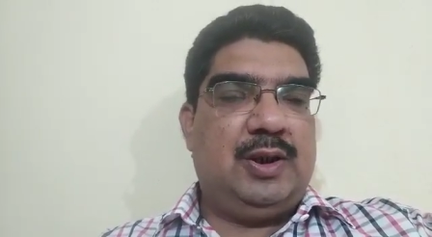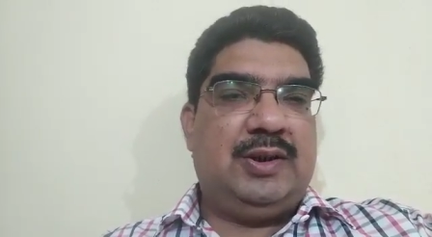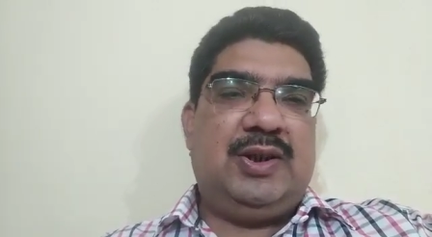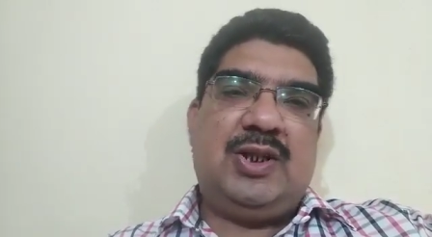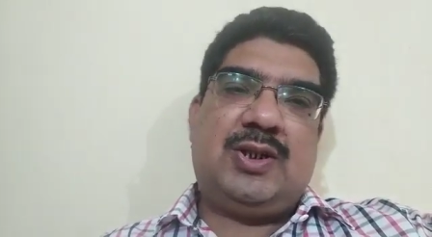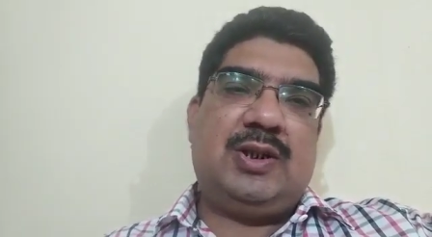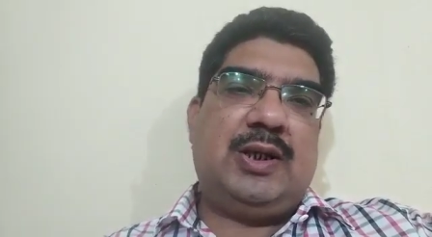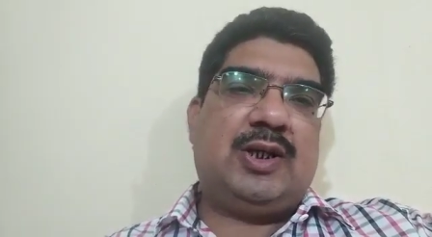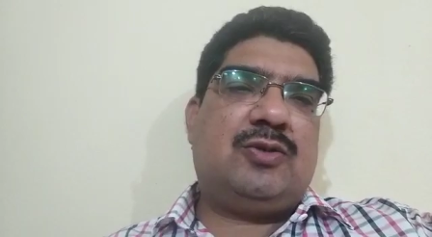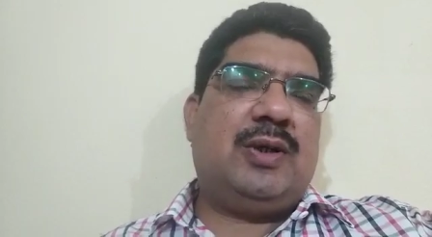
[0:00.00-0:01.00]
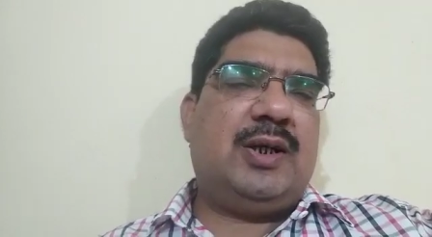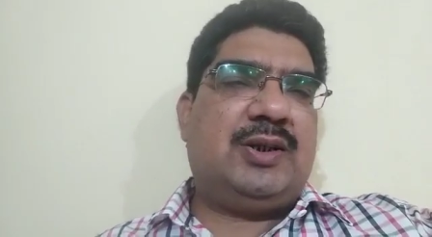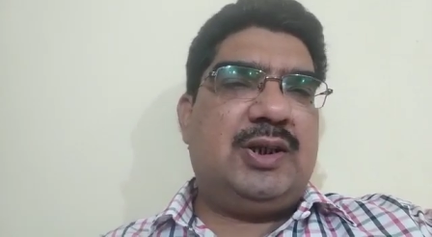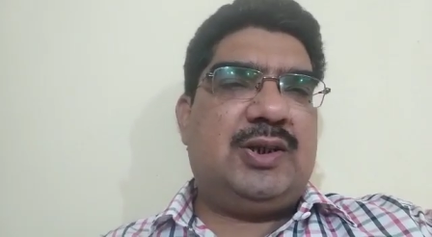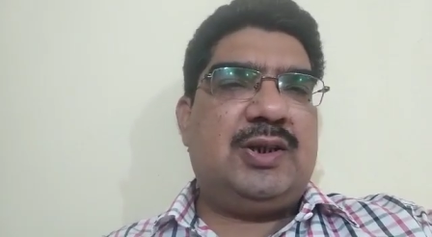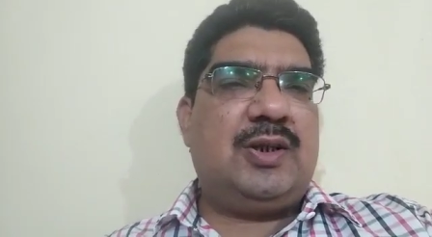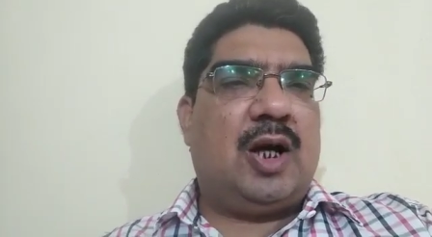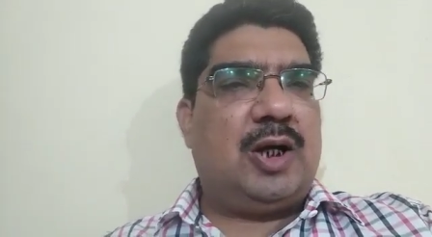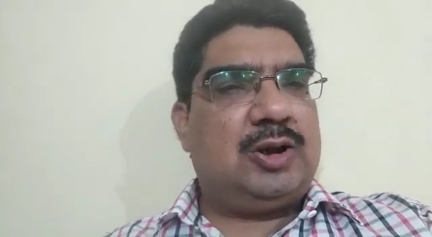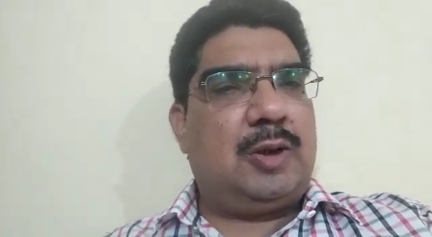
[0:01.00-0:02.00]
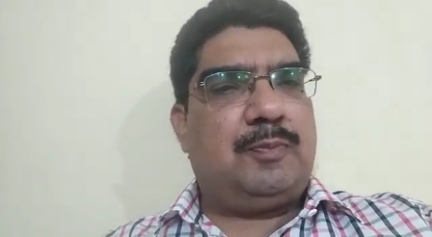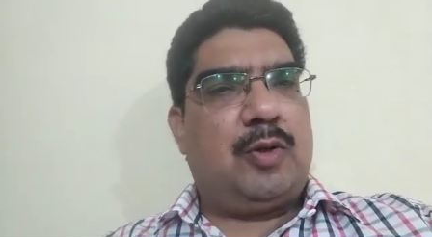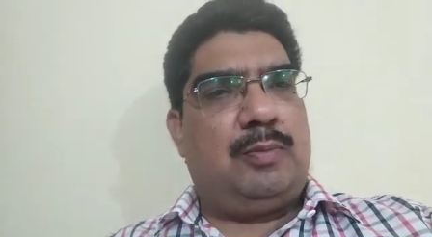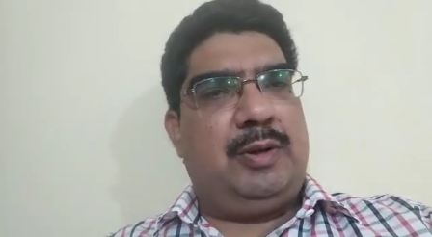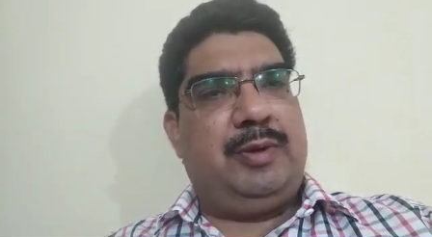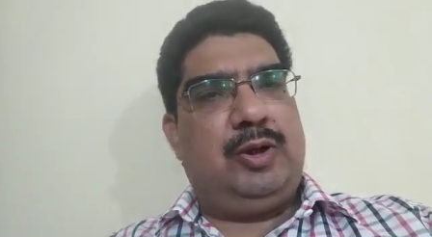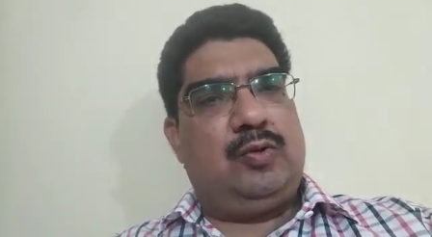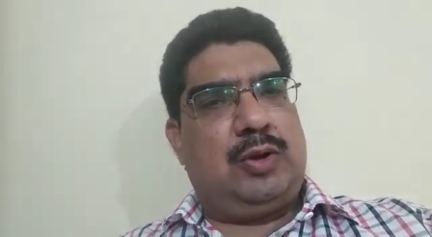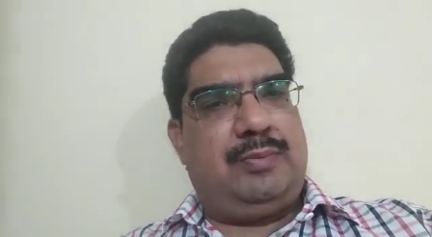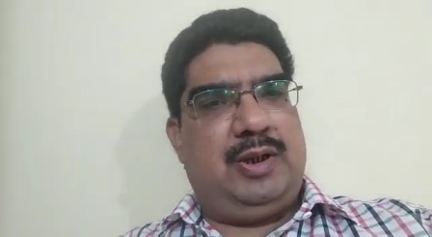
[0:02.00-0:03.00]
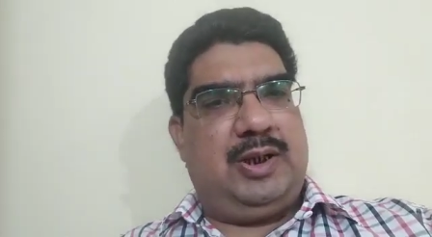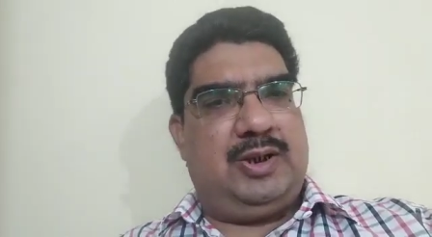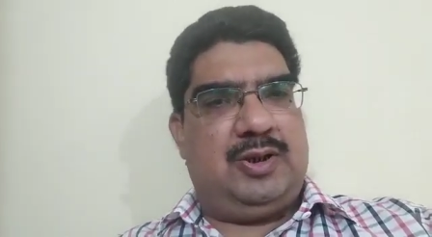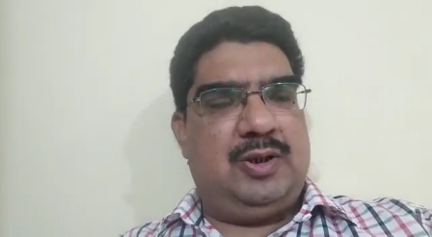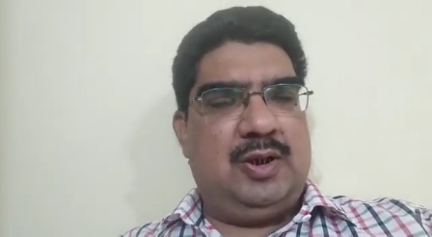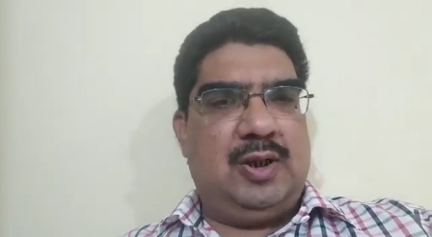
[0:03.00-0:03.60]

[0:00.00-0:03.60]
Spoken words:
This is a student, this is another problem into the village.